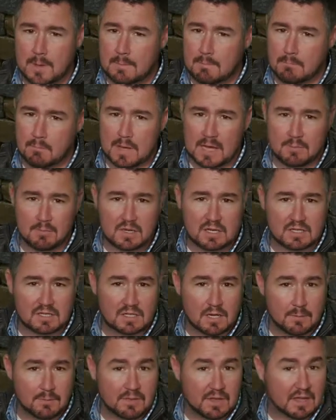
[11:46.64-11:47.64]
Maybe it's
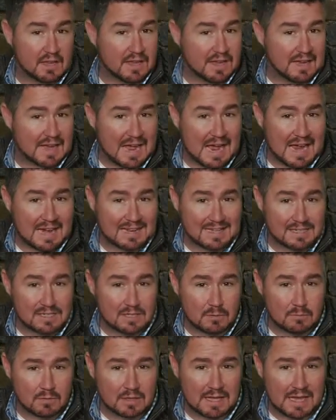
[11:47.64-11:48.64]
something like adding
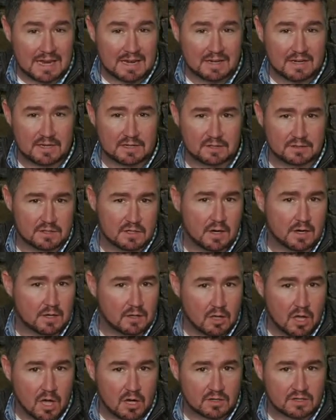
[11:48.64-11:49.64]
some landings on a
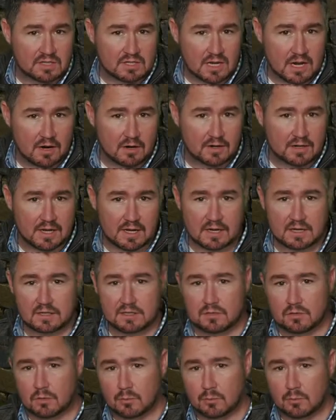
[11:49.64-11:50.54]
long staircase or